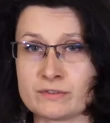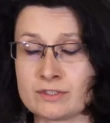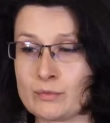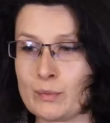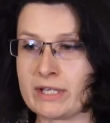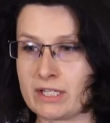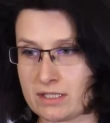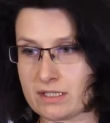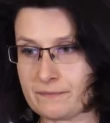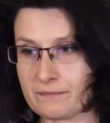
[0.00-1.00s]
of the
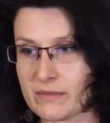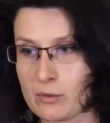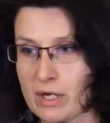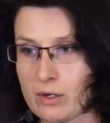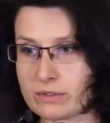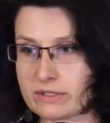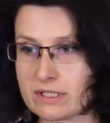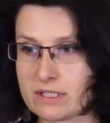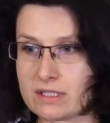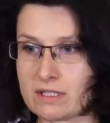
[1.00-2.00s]
debate about
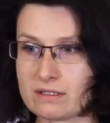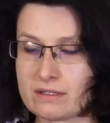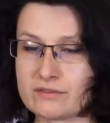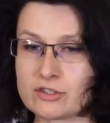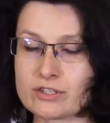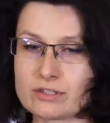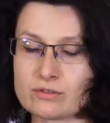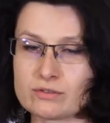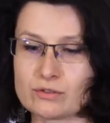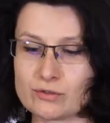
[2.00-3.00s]
the energy
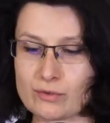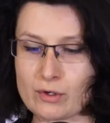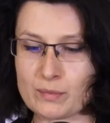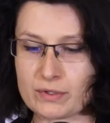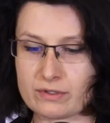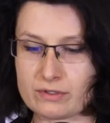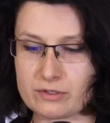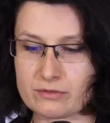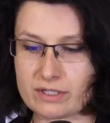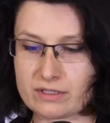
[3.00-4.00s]
in Europe
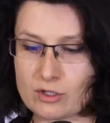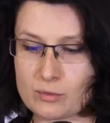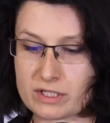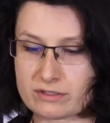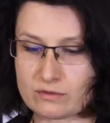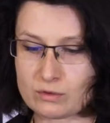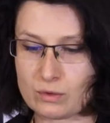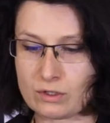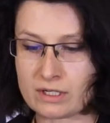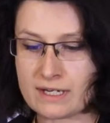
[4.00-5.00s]
right now because of the
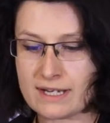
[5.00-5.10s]
war.